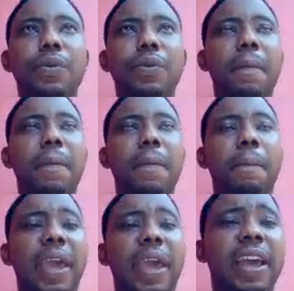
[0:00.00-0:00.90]
Pay
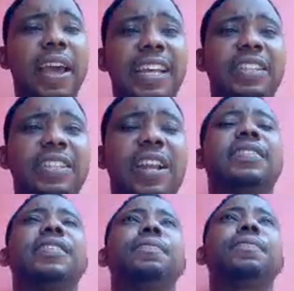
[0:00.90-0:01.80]
your
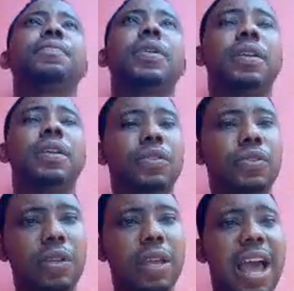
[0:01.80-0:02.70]
$10,
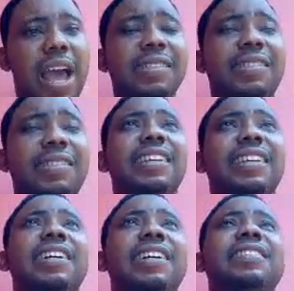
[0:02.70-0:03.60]
answer
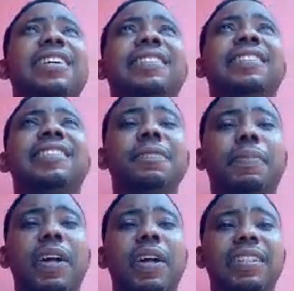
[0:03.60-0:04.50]
the send
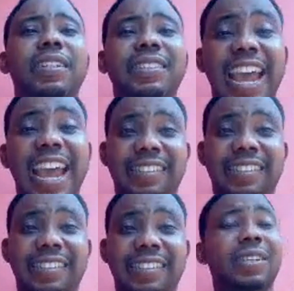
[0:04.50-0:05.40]
button test,
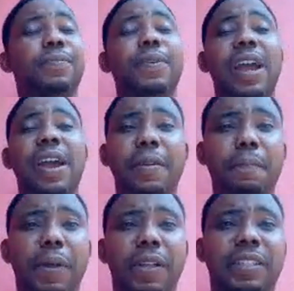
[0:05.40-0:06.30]
which is very
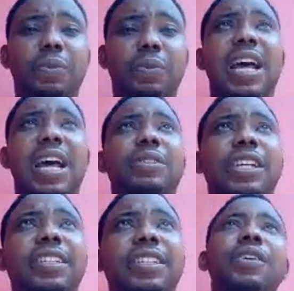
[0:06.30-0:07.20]
important. Without
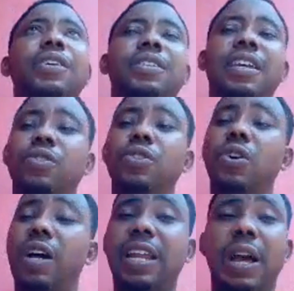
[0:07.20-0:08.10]
it, there's no
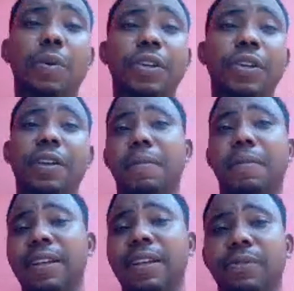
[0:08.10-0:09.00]
other way you can
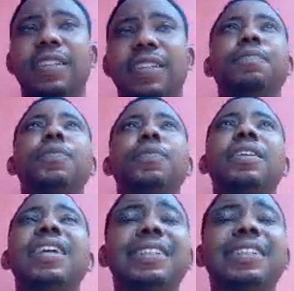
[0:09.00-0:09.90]
migrate.
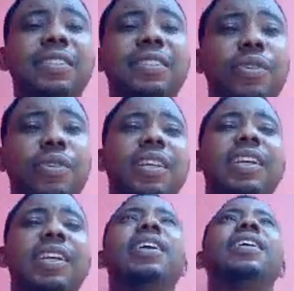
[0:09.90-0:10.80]
Get it
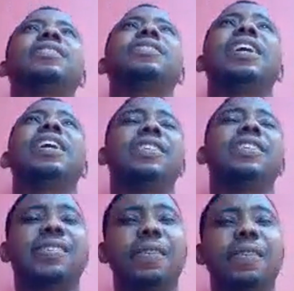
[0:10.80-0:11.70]
correctly, then
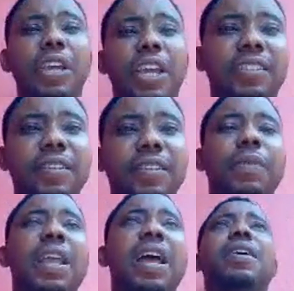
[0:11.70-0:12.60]
submit
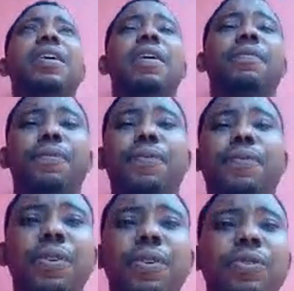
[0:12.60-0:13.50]
after you have
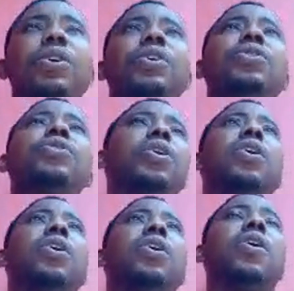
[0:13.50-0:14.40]
infused
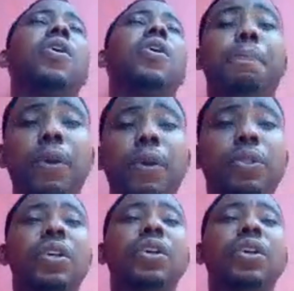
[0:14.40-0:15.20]
or impute